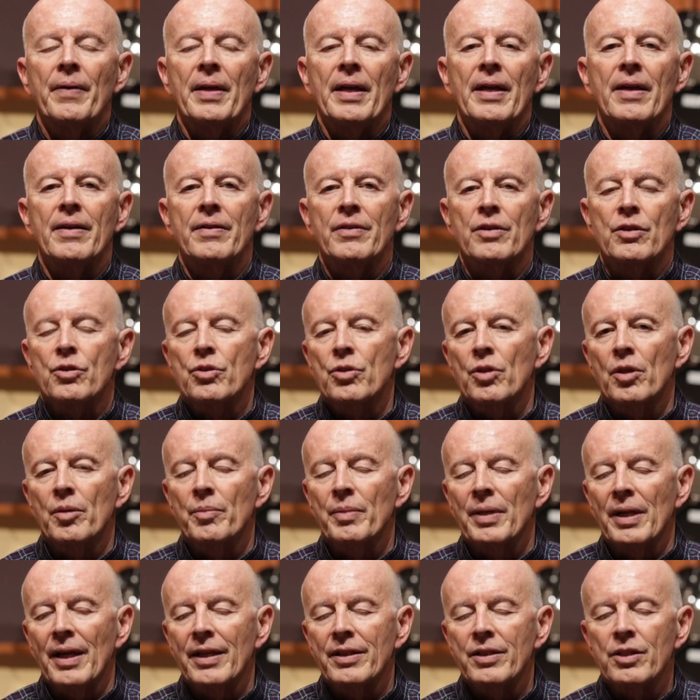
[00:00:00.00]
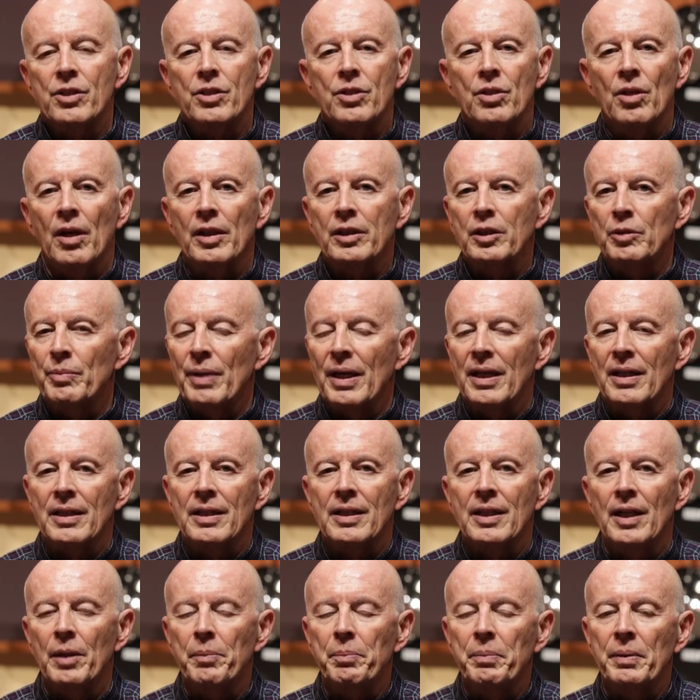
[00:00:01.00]
in the sermon, I just talked about a
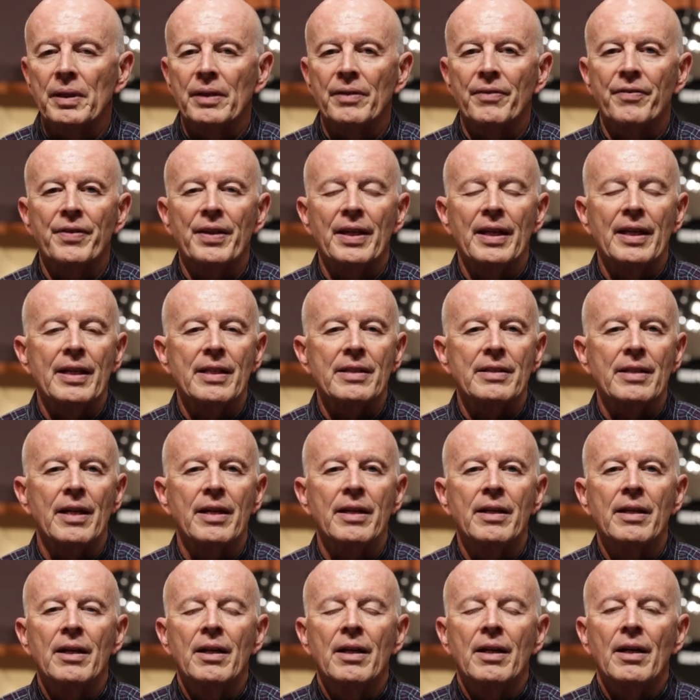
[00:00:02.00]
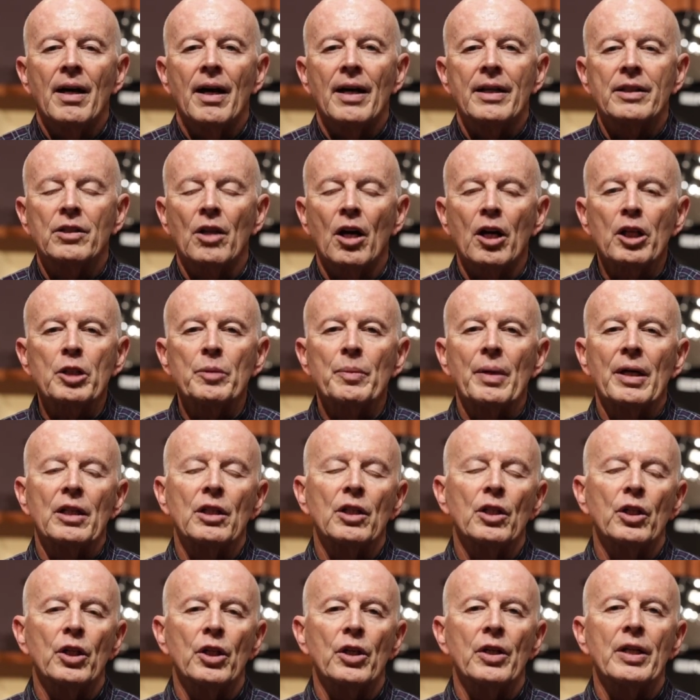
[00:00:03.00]
couple of things. I I talked
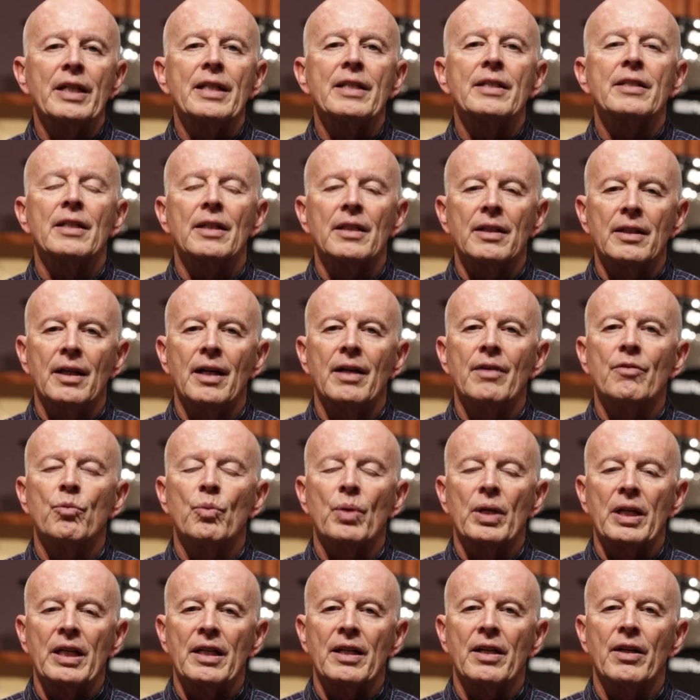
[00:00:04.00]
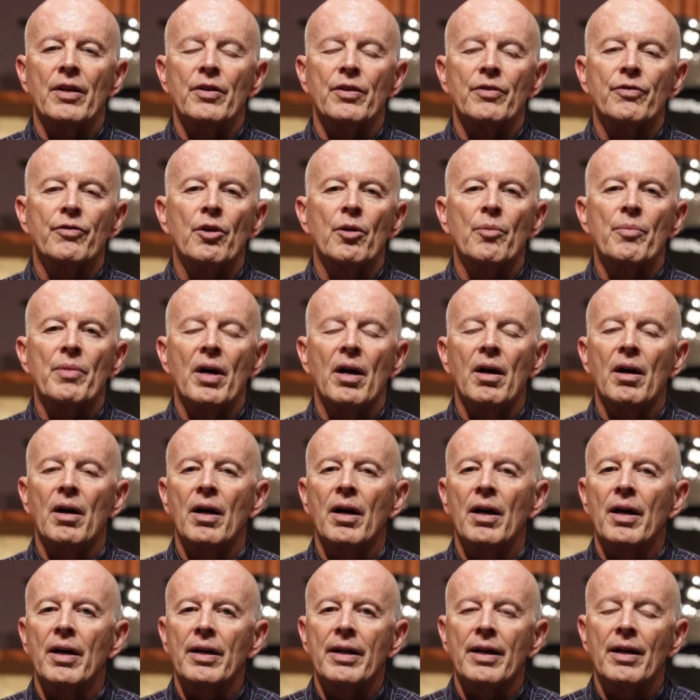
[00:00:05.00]
about learning to love one another from the
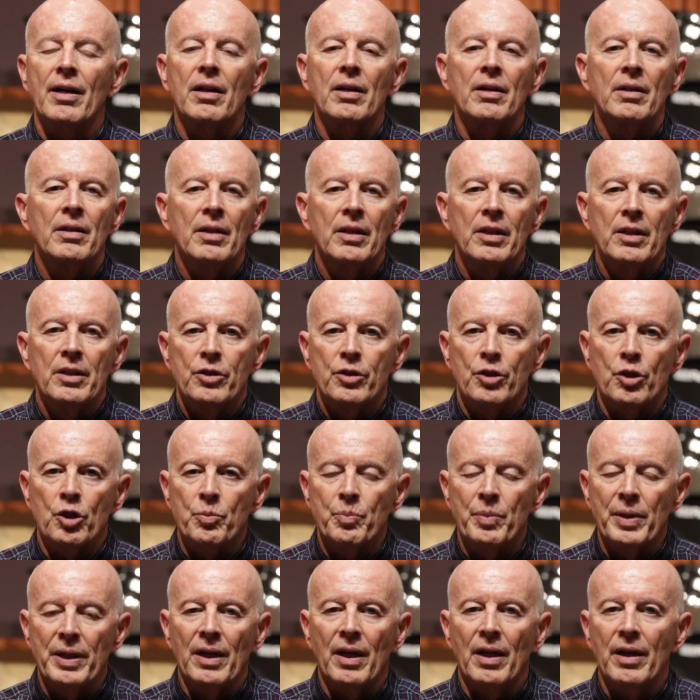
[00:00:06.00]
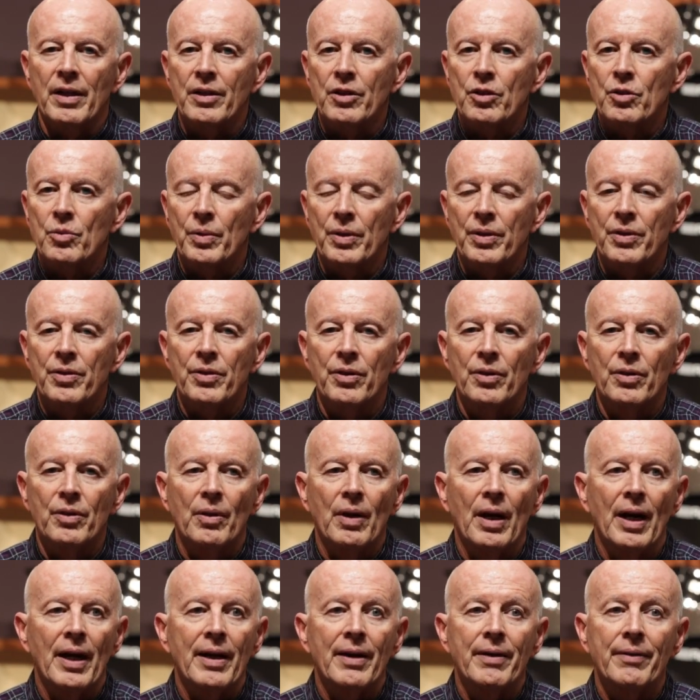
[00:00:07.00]
heart, and I'll just be honest with
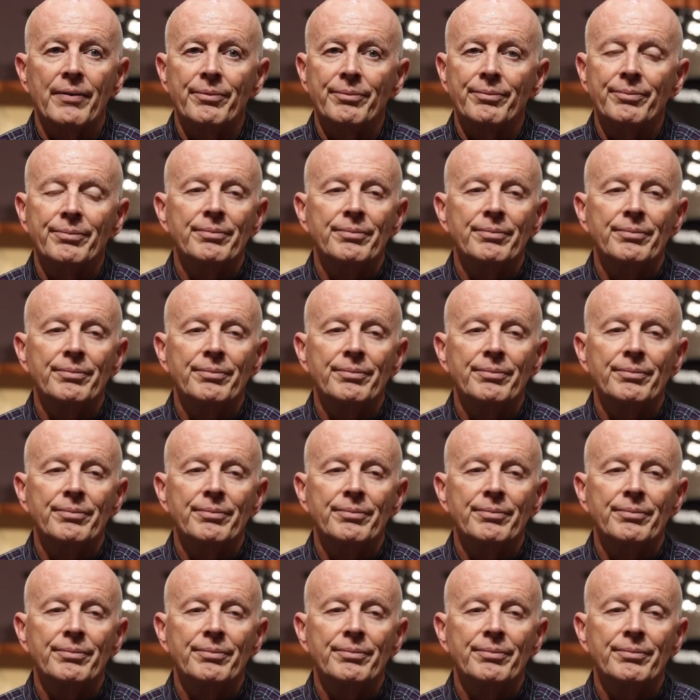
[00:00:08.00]
you. I,